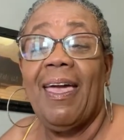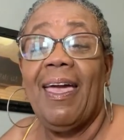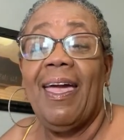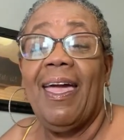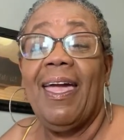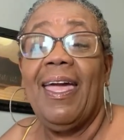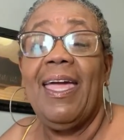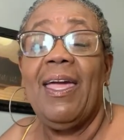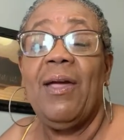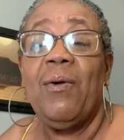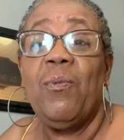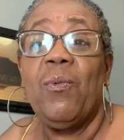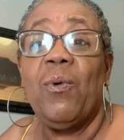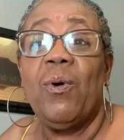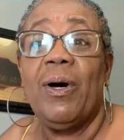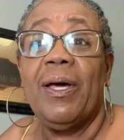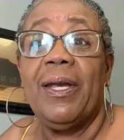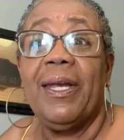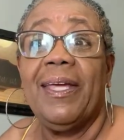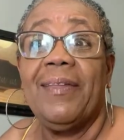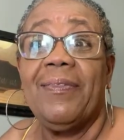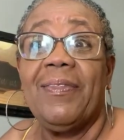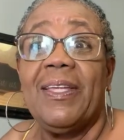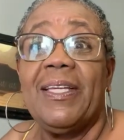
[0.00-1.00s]
He
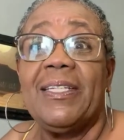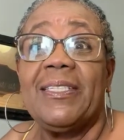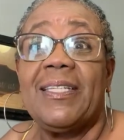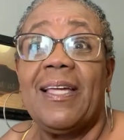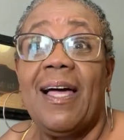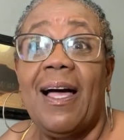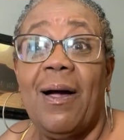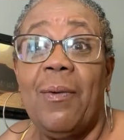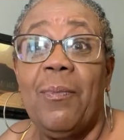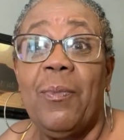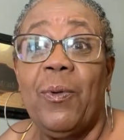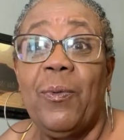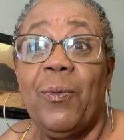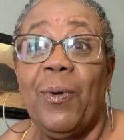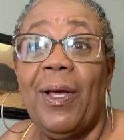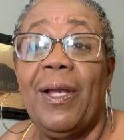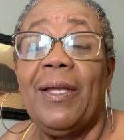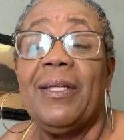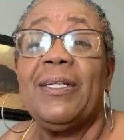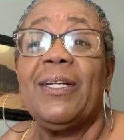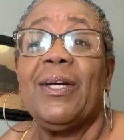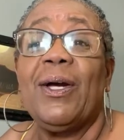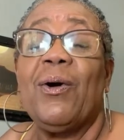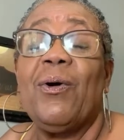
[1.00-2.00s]
wanted this
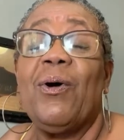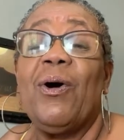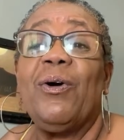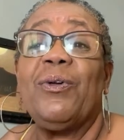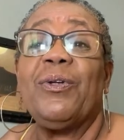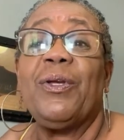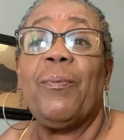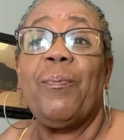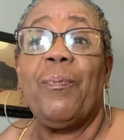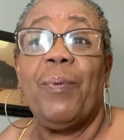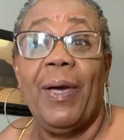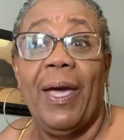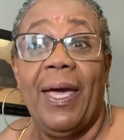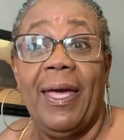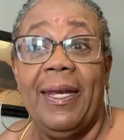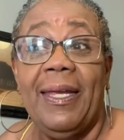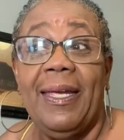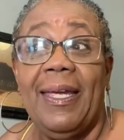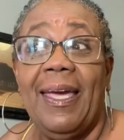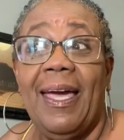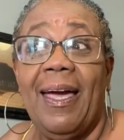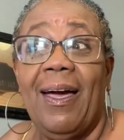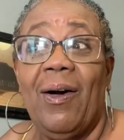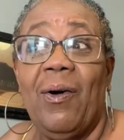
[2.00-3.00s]
umbrella to go on the
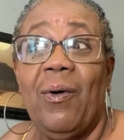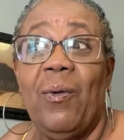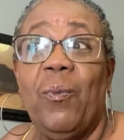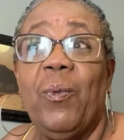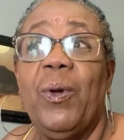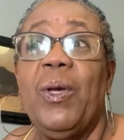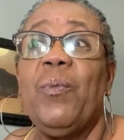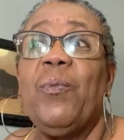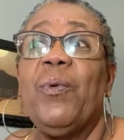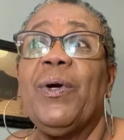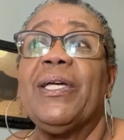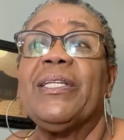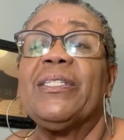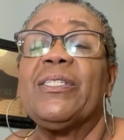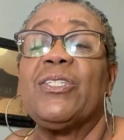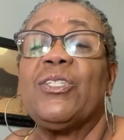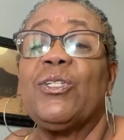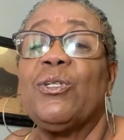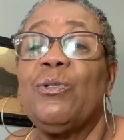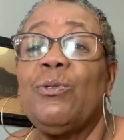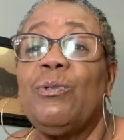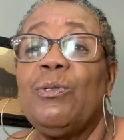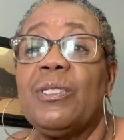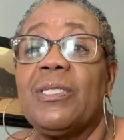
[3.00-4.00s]
patio. We went
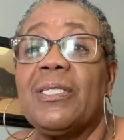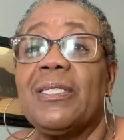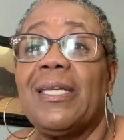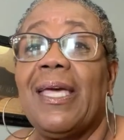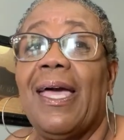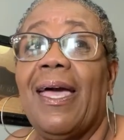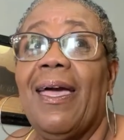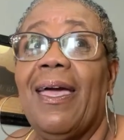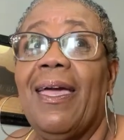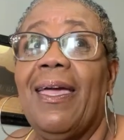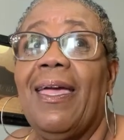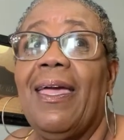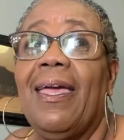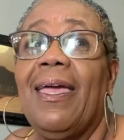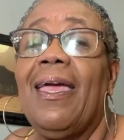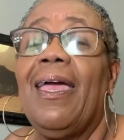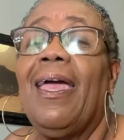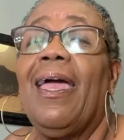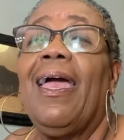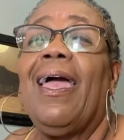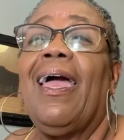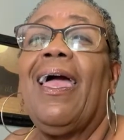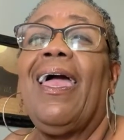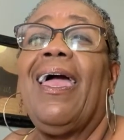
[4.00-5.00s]
Tuesday
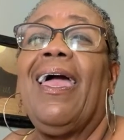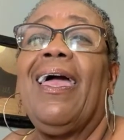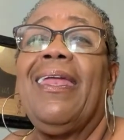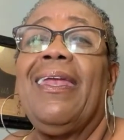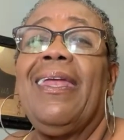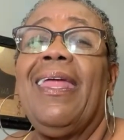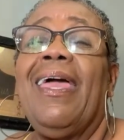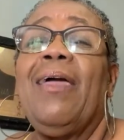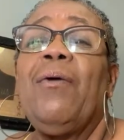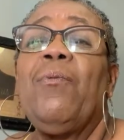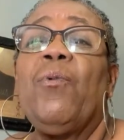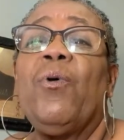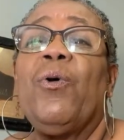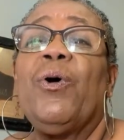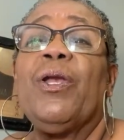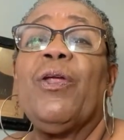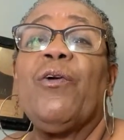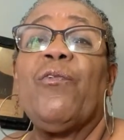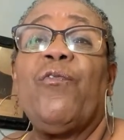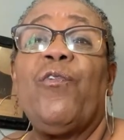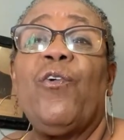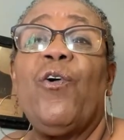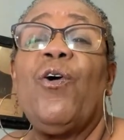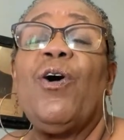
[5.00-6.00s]
and they
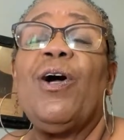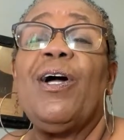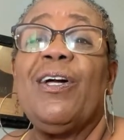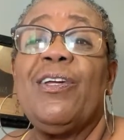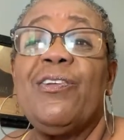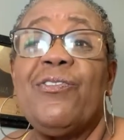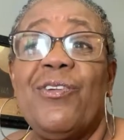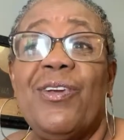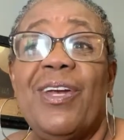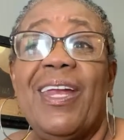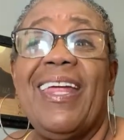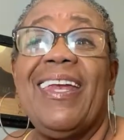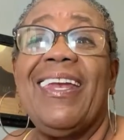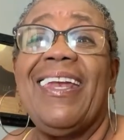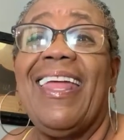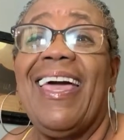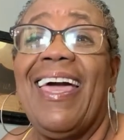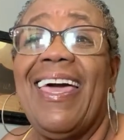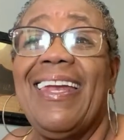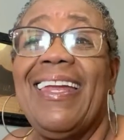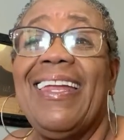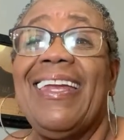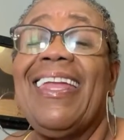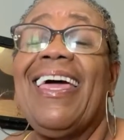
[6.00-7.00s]
wanted
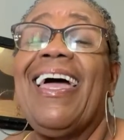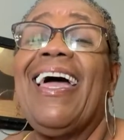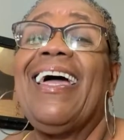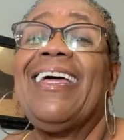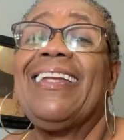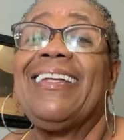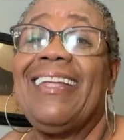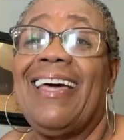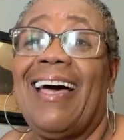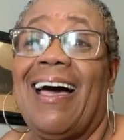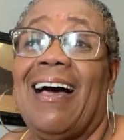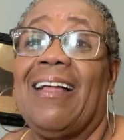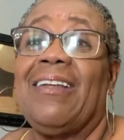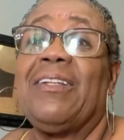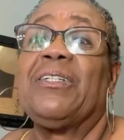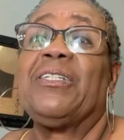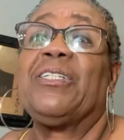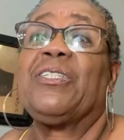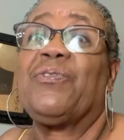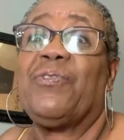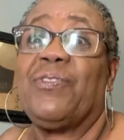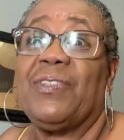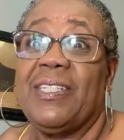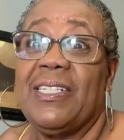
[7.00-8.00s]

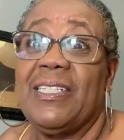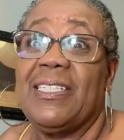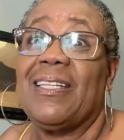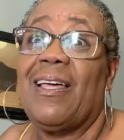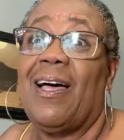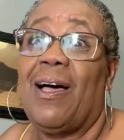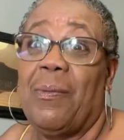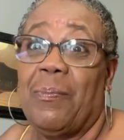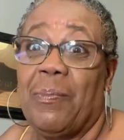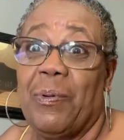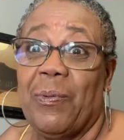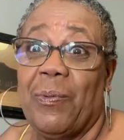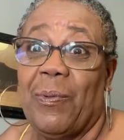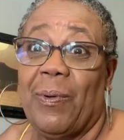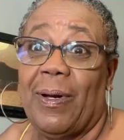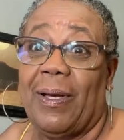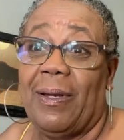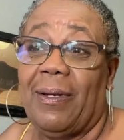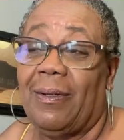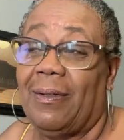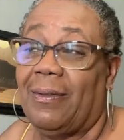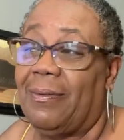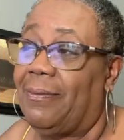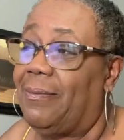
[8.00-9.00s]
$499 for this
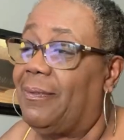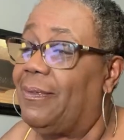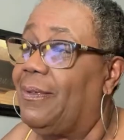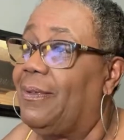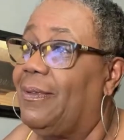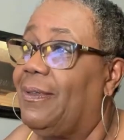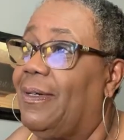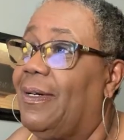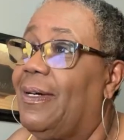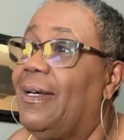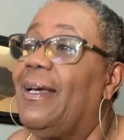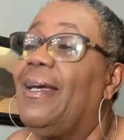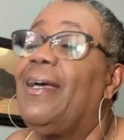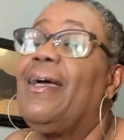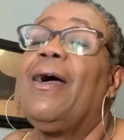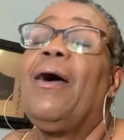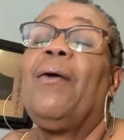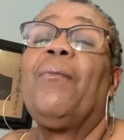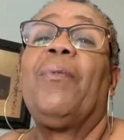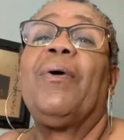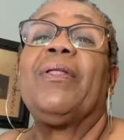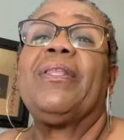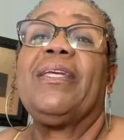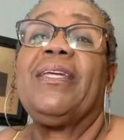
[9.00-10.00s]
umbrella.
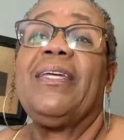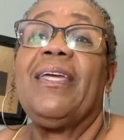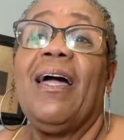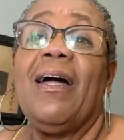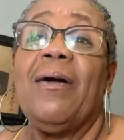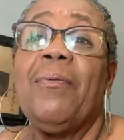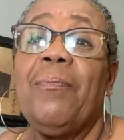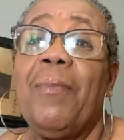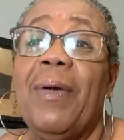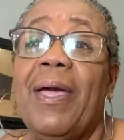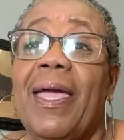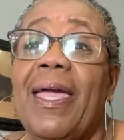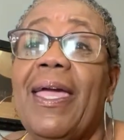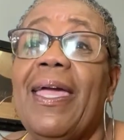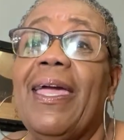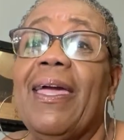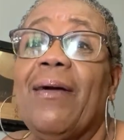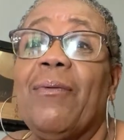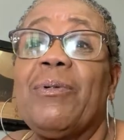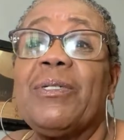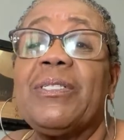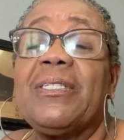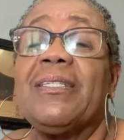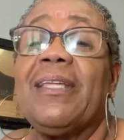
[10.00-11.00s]
But the young man
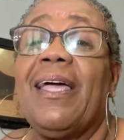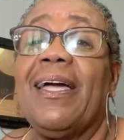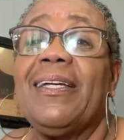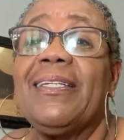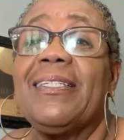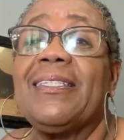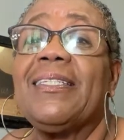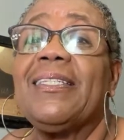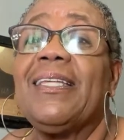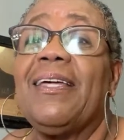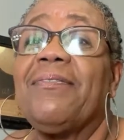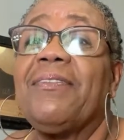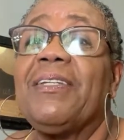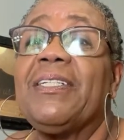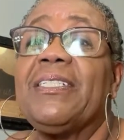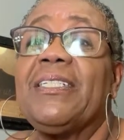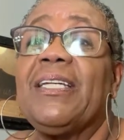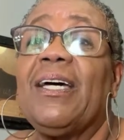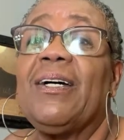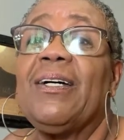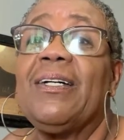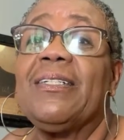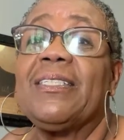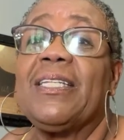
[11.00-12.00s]
was nice enough
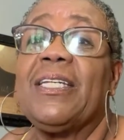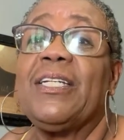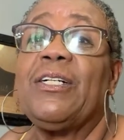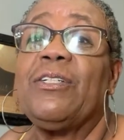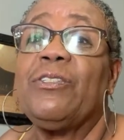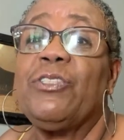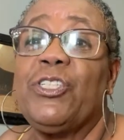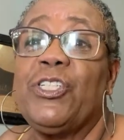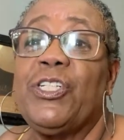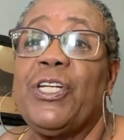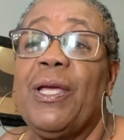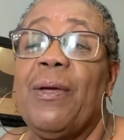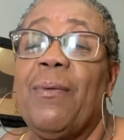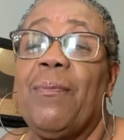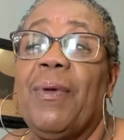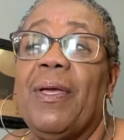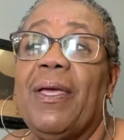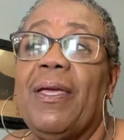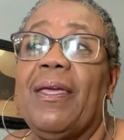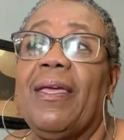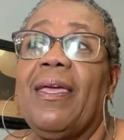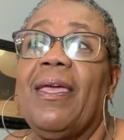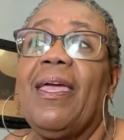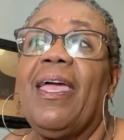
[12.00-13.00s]
to tell
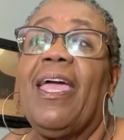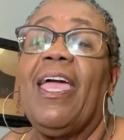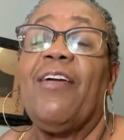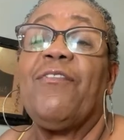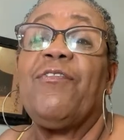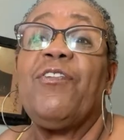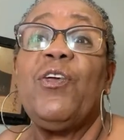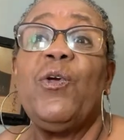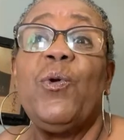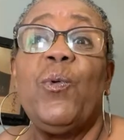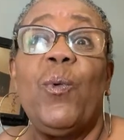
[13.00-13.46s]
Jimmy, if you